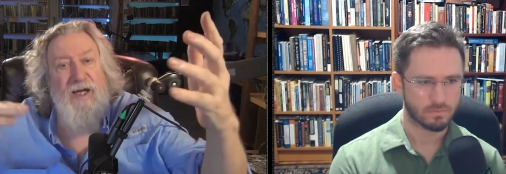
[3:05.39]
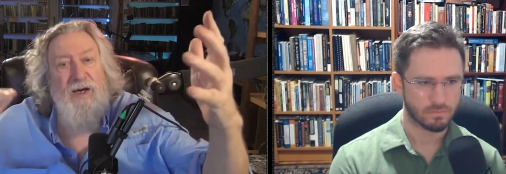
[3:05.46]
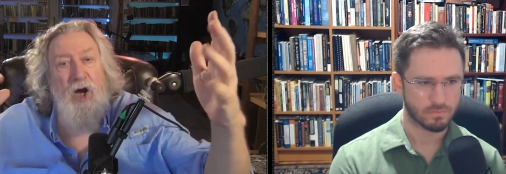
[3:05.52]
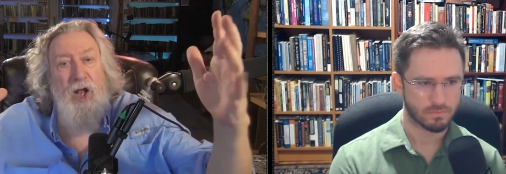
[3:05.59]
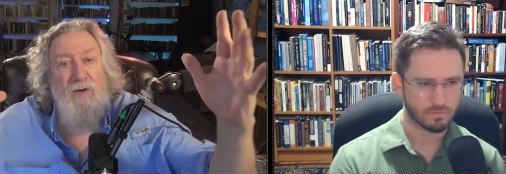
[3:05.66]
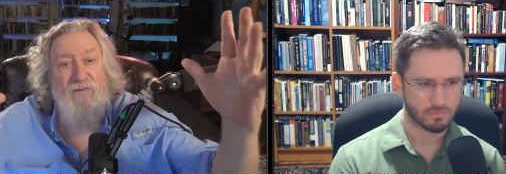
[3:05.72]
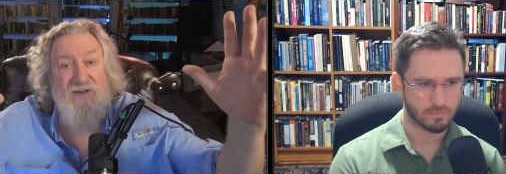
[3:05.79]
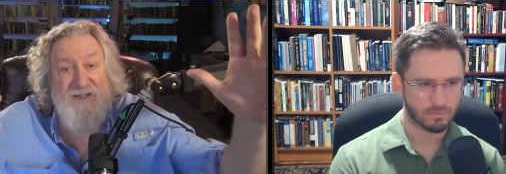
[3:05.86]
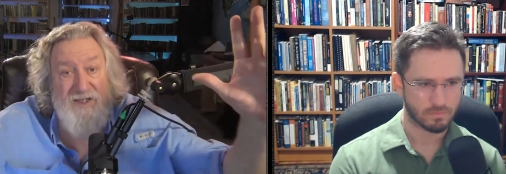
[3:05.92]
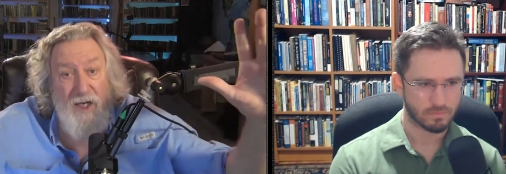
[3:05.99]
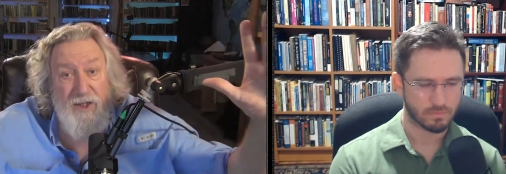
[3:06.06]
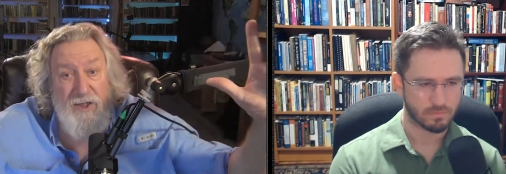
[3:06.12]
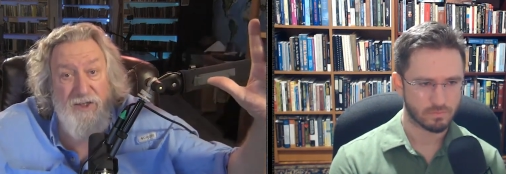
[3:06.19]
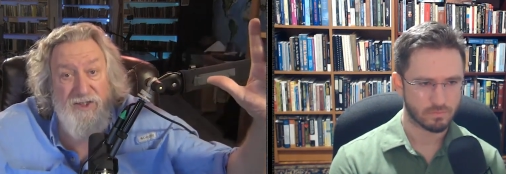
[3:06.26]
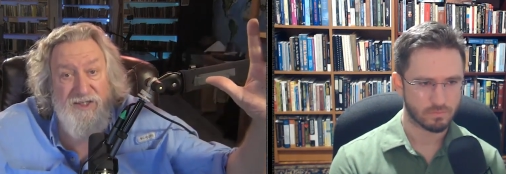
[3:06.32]
Speaker 1: all of a
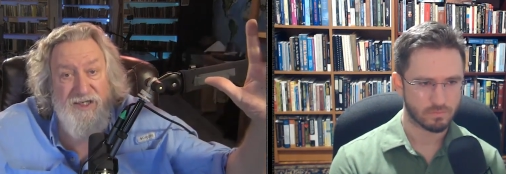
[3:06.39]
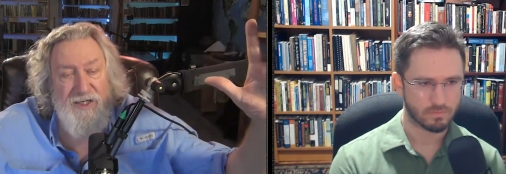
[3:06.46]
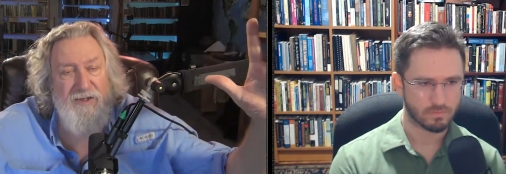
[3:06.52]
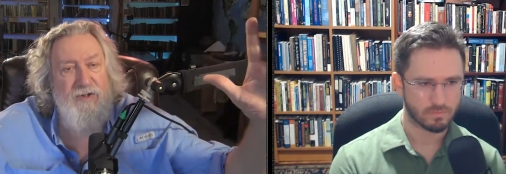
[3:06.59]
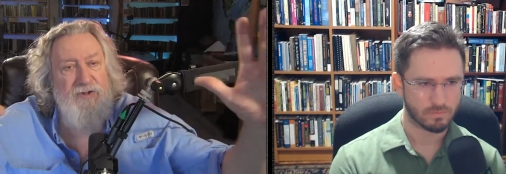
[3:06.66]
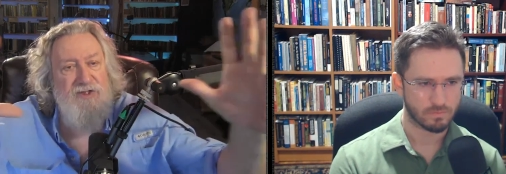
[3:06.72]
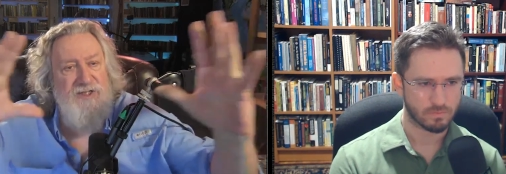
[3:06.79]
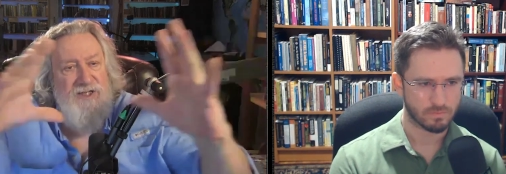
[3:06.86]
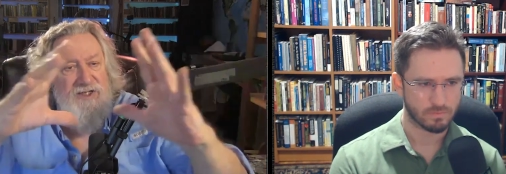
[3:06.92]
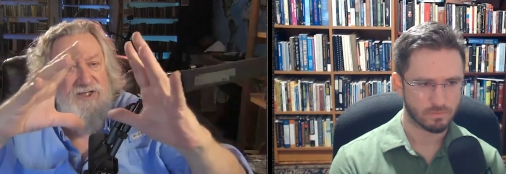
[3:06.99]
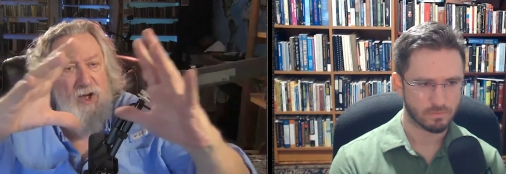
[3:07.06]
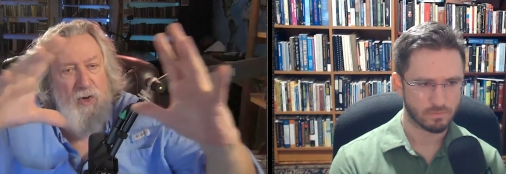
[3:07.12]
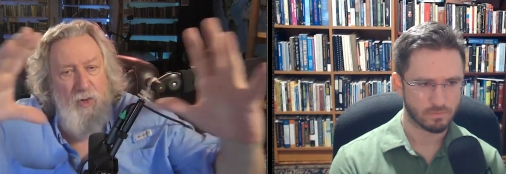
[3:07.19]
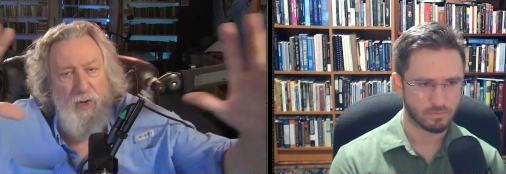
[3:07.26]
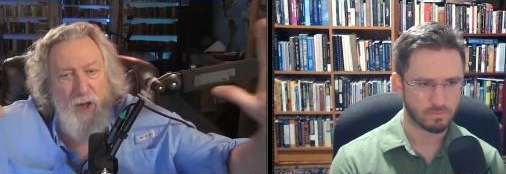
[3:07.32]
sudden you see there's this
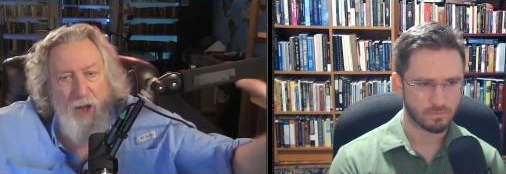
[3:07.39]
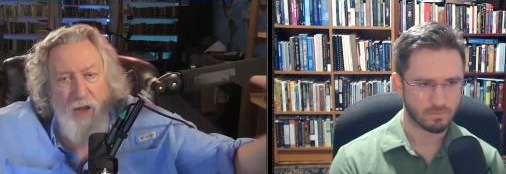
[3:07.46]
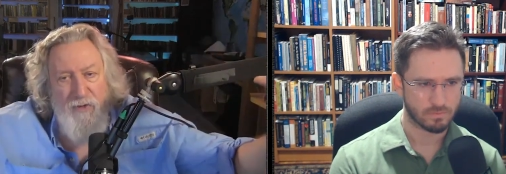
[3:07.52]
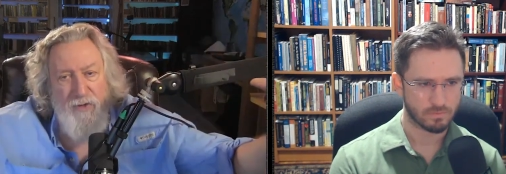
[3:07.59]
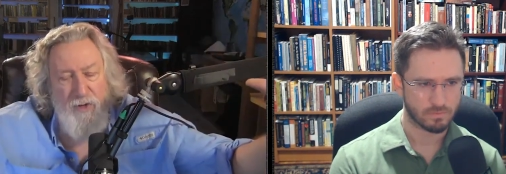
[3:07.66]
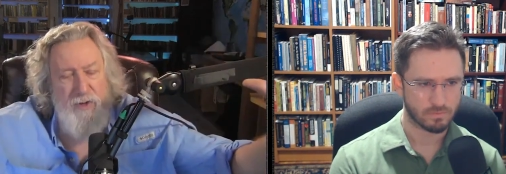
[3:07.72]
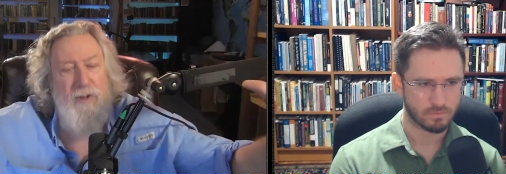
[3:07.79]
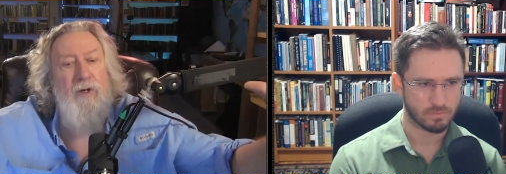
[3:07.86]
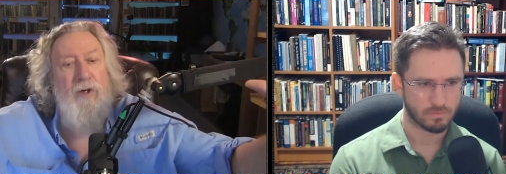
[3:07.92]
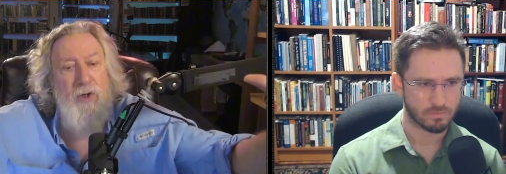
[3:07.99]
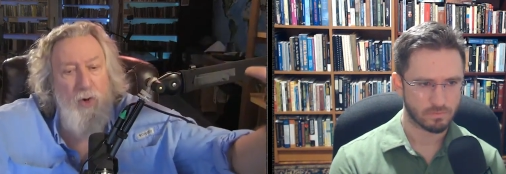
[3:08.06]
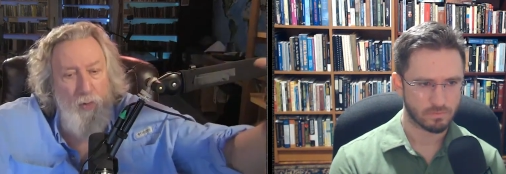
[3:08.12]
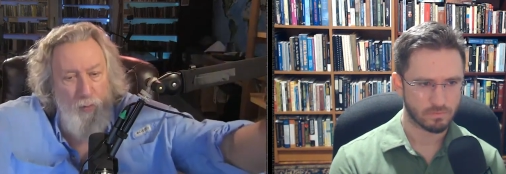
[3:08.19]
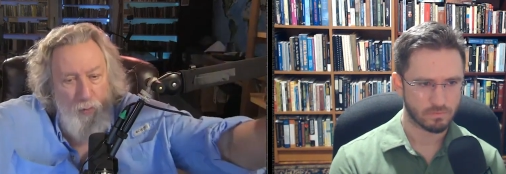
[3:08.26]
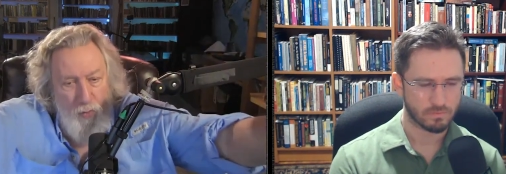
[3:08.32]
whole other
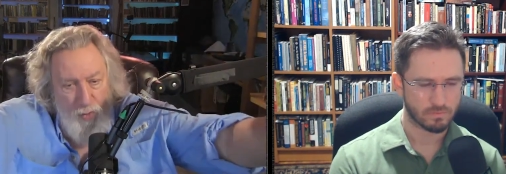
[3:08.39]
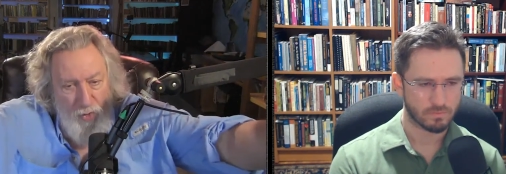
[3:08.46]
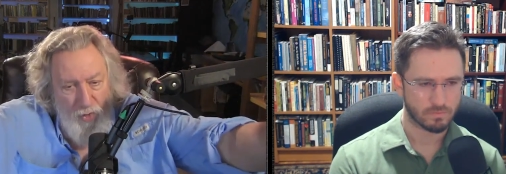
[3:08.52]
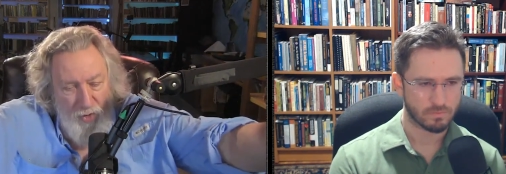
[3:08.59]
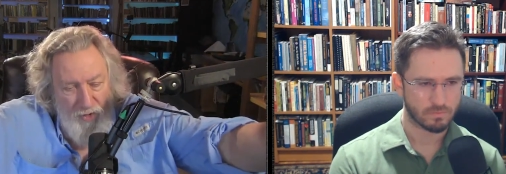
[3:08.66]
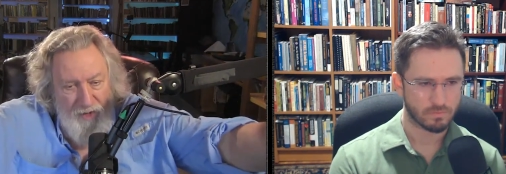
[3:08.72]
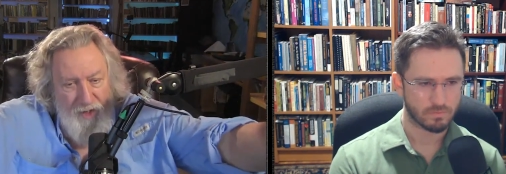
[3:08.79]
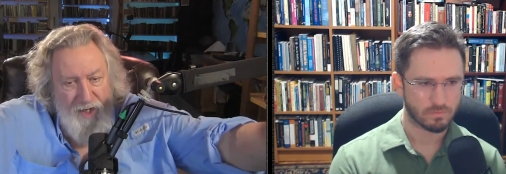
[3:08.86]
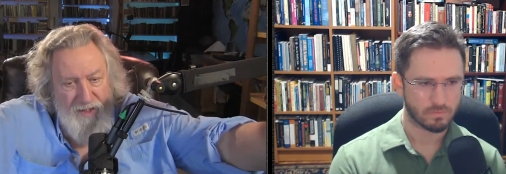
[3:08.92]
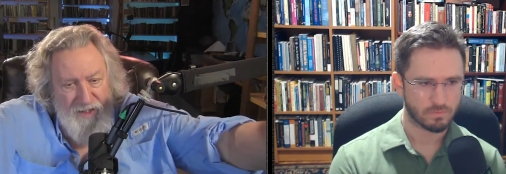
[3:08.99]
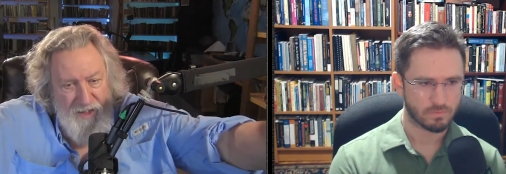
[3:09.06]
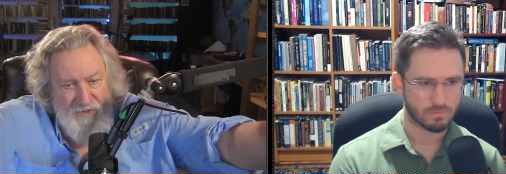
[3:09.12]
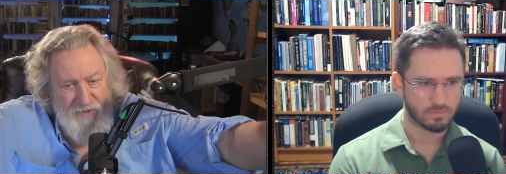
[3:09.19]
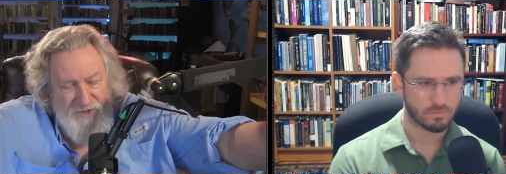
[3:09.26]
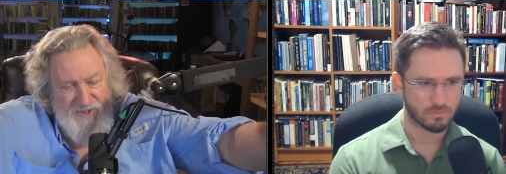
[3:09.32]
world on
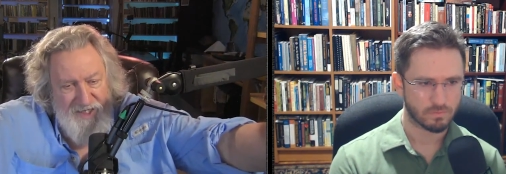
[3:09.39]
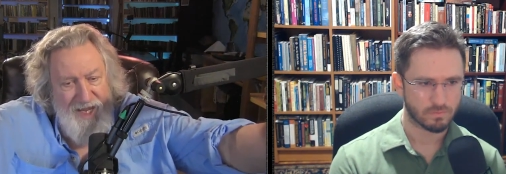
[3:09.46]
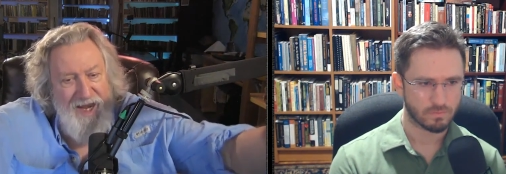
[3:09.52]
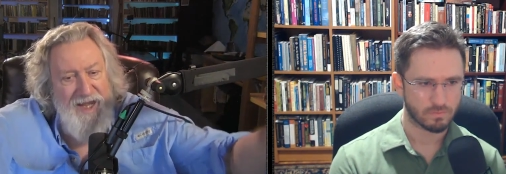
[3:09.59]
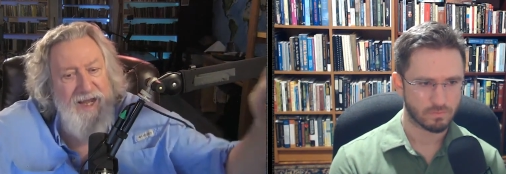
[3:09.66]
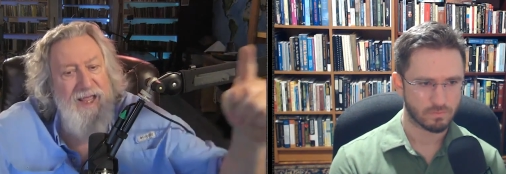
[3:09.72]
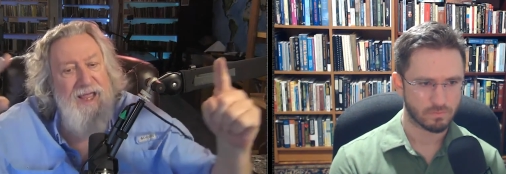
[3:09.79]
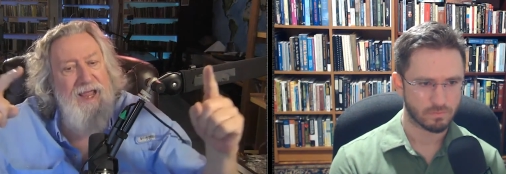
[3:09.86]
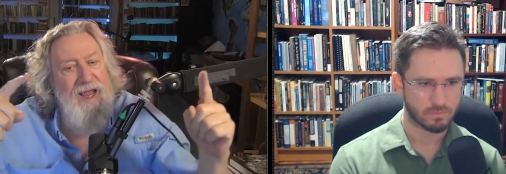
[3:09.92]
the other side.